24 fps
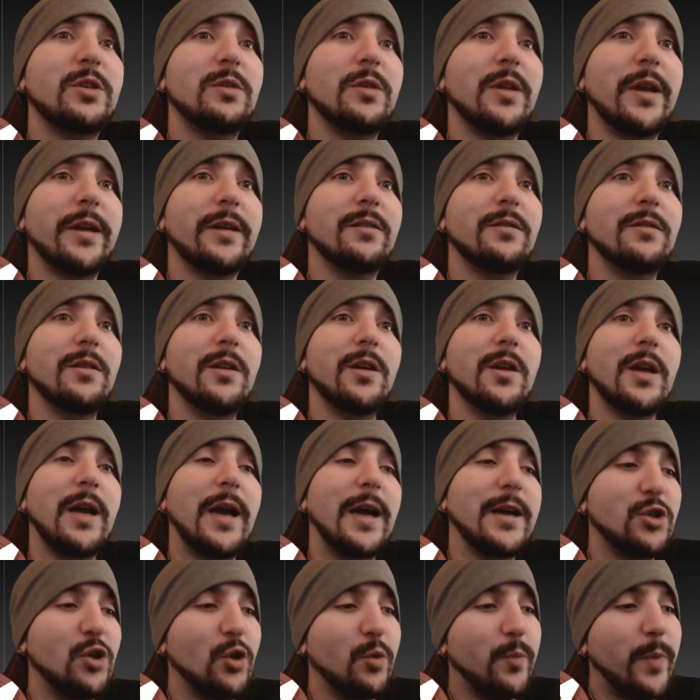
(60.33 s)
like,
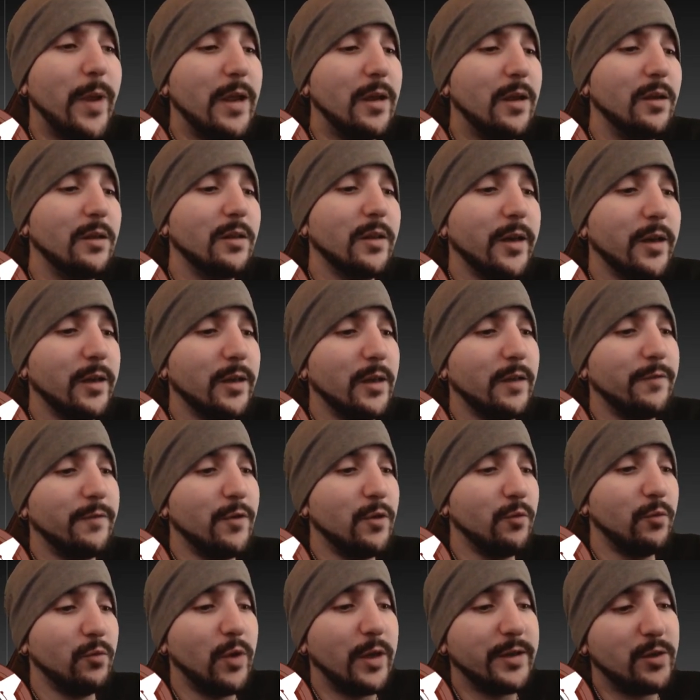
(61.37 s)
as you're baking, like
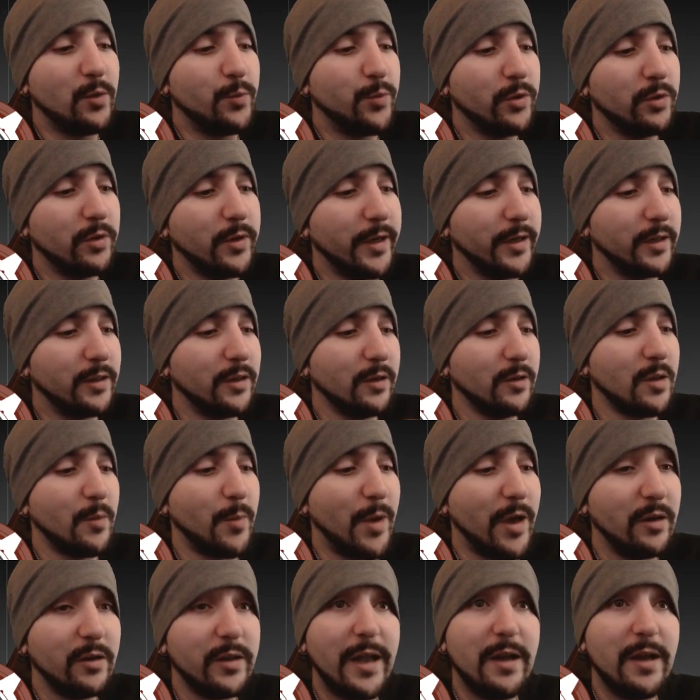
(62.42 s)
as you put like the
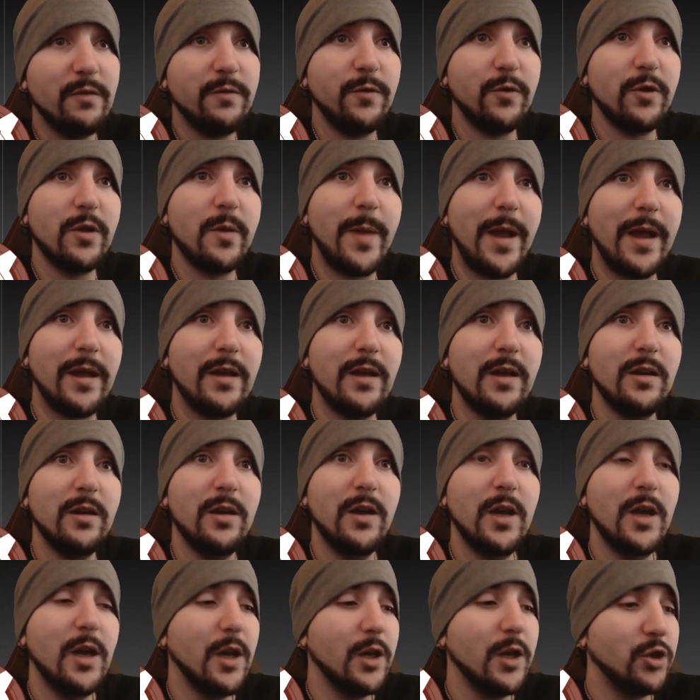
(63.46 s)
batter down for the pancake,
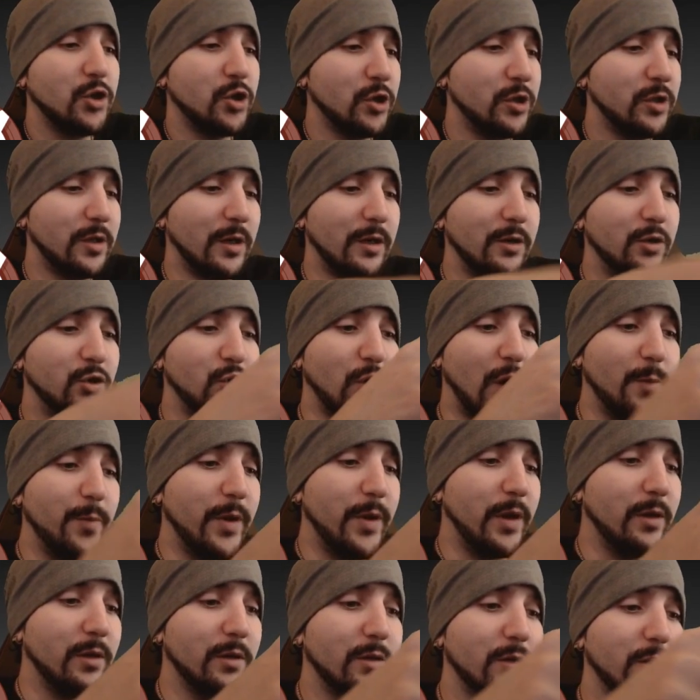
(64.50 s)
just start
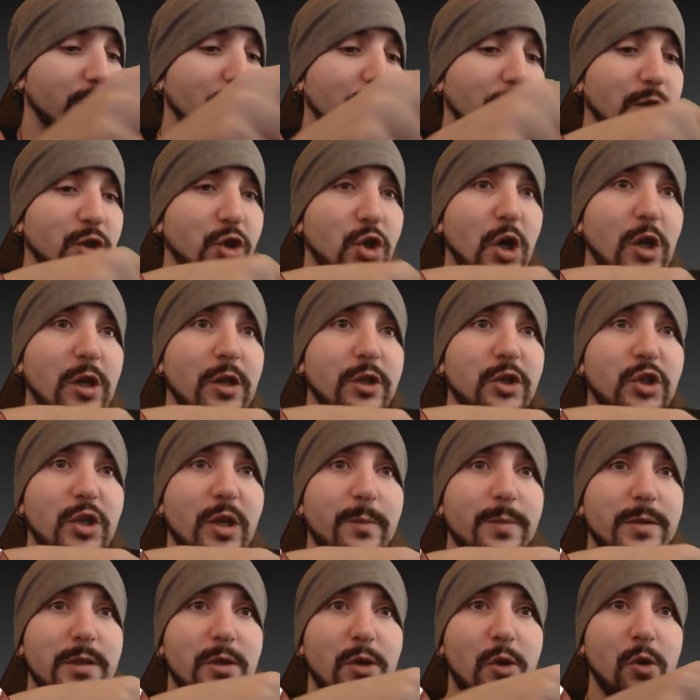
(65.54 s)
dropping chocolate
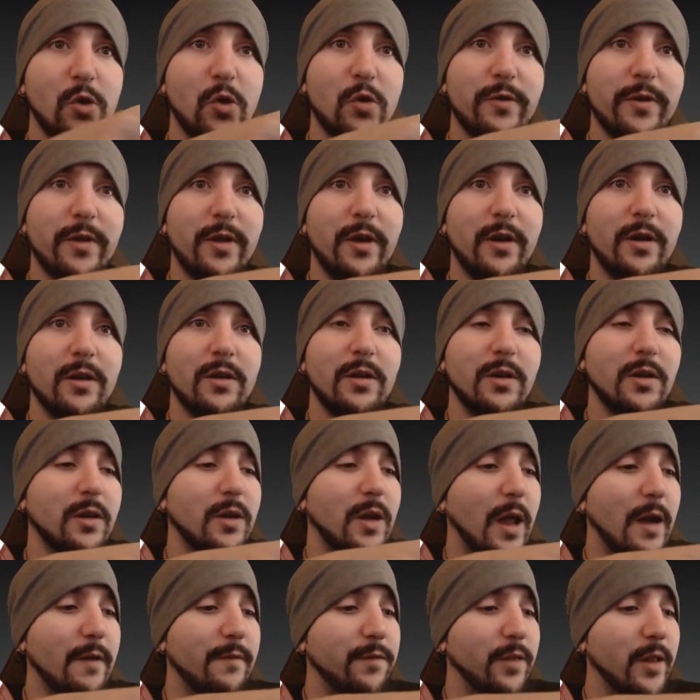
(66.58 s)
chips all over there
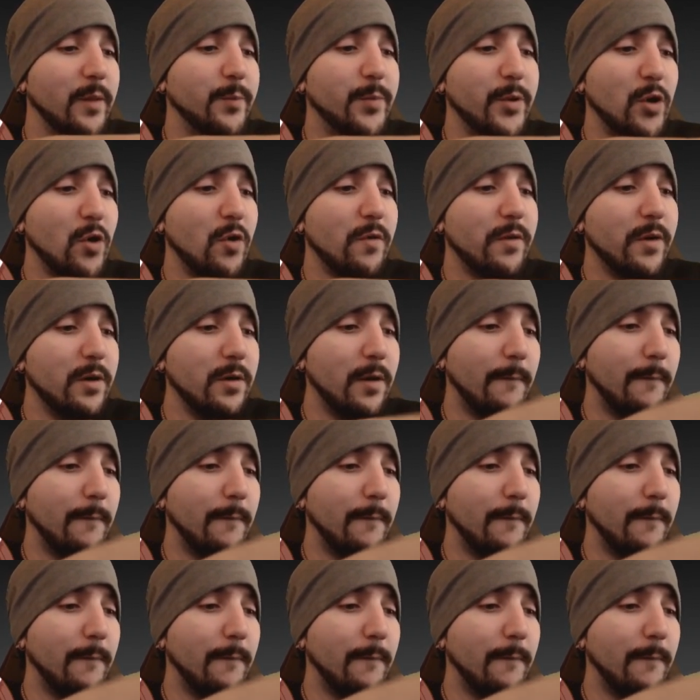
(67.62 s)
and flip it over.